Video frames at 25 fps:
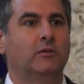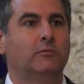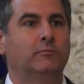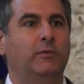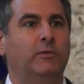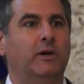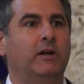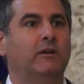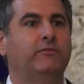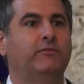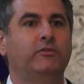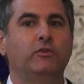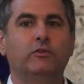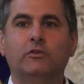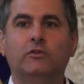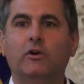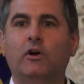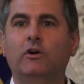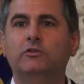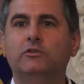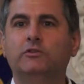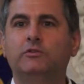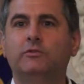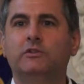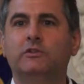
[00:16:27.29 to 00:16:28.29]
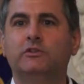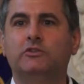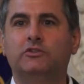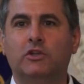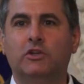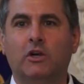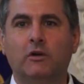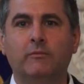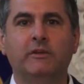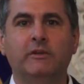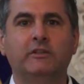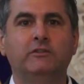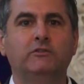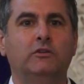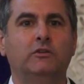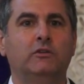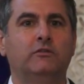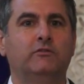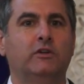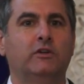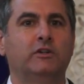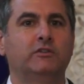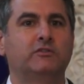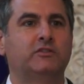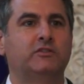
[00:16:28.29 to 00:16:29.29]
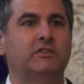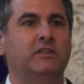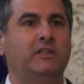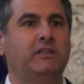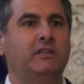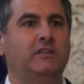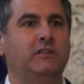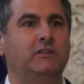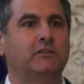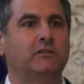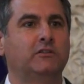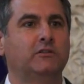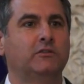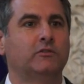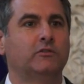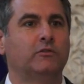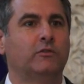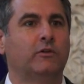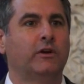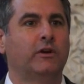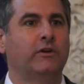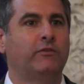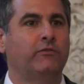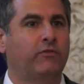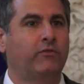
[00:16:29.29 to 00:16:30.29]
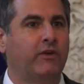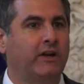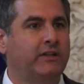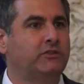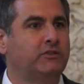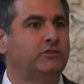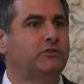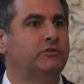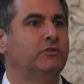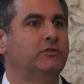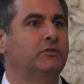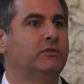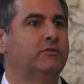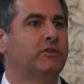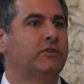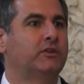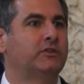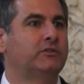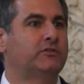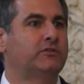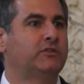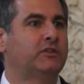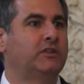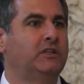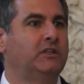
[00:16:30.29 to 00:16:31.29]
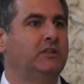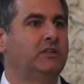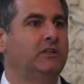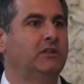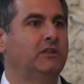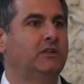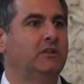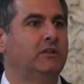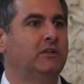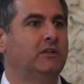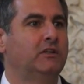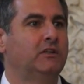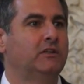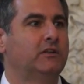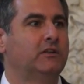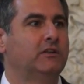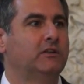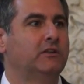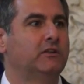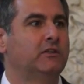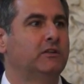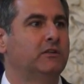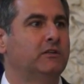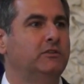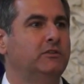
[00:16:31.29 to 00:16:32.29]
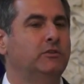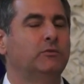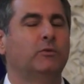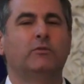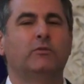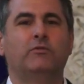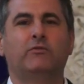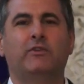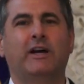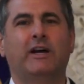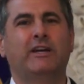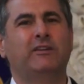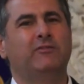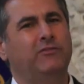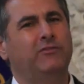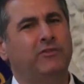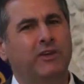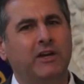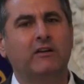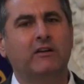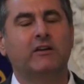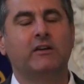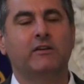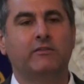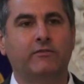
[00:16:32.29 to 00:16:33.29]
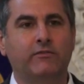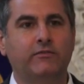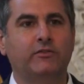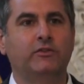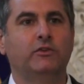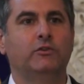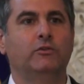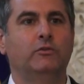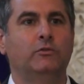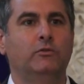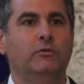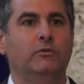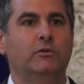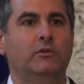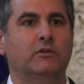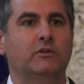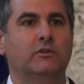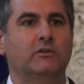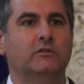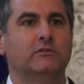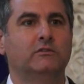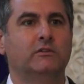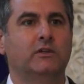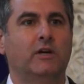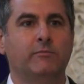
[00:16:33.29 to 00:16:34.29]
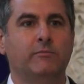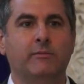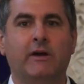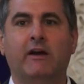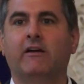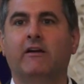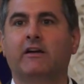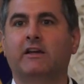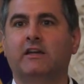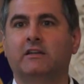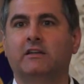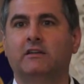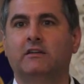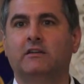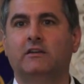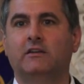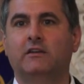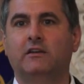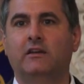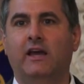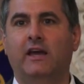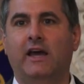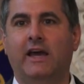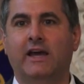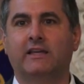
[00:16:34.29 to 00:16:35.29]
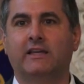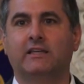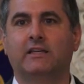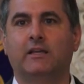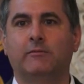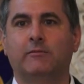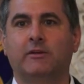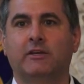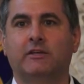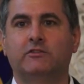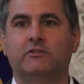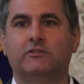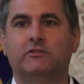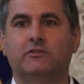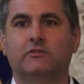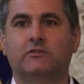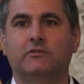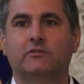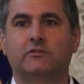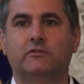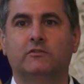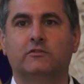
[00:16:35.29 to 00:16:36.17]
But if you go to a German university or a French university, you will find very few American academics.